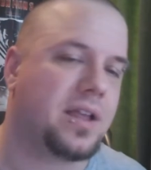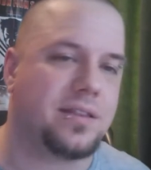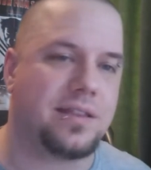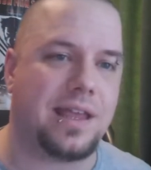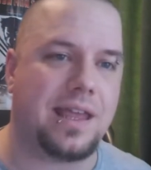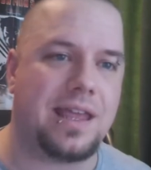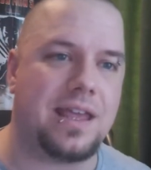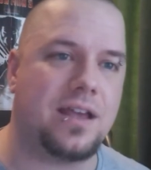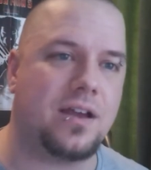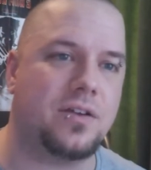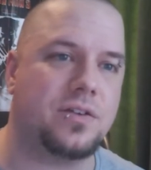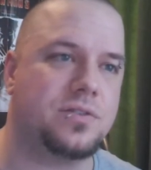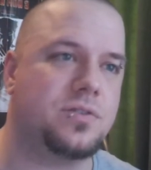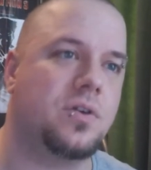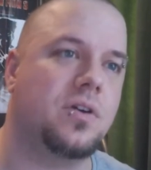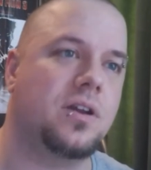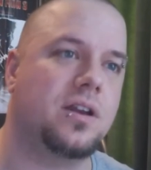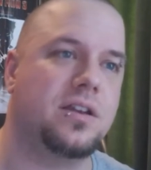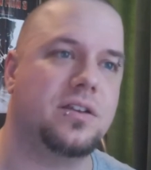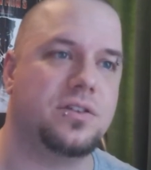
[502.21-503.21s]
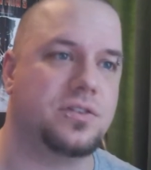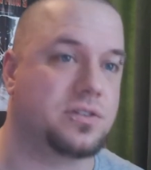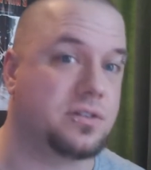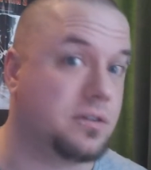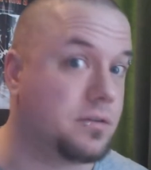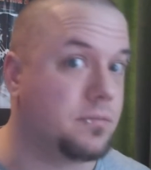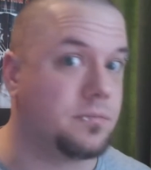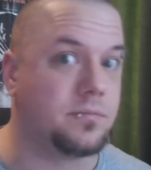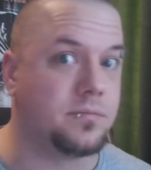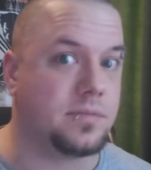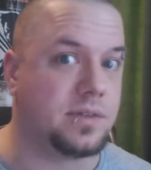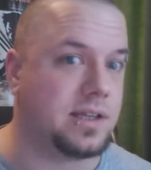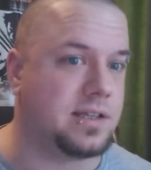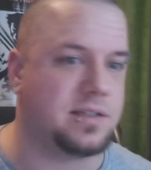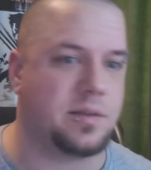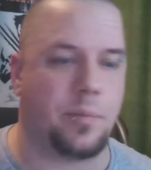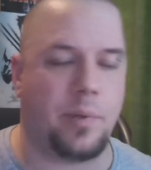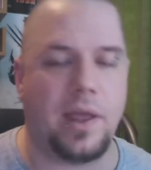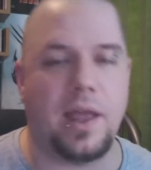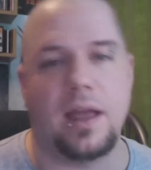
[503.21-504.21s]
that ego is not going to just
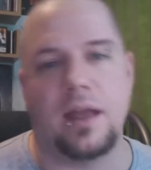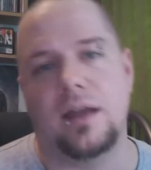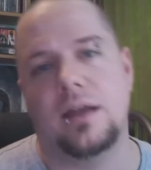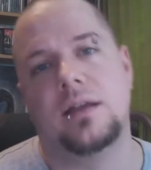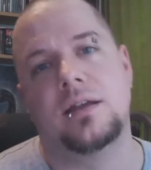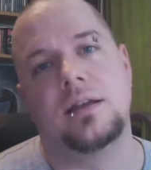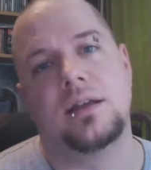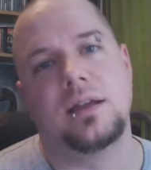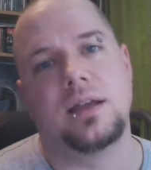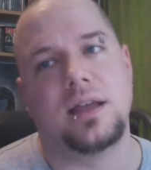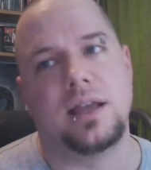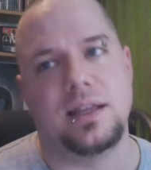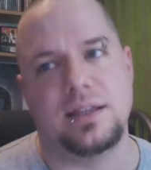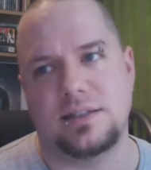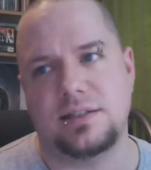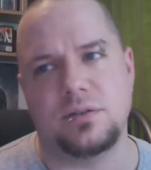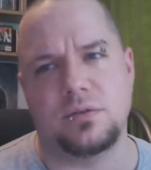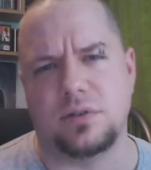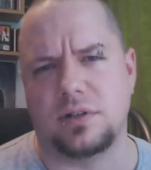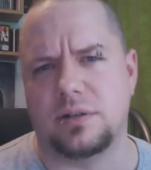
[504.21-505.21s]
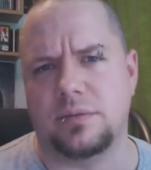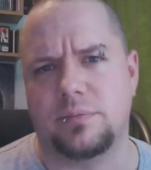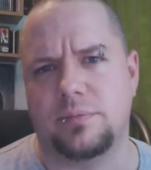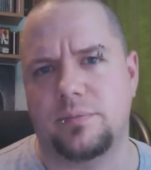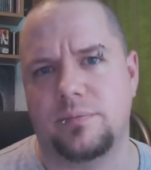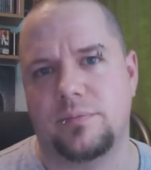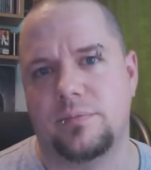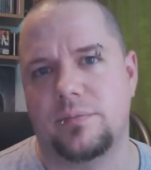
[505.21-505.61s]
disappear. He's still going to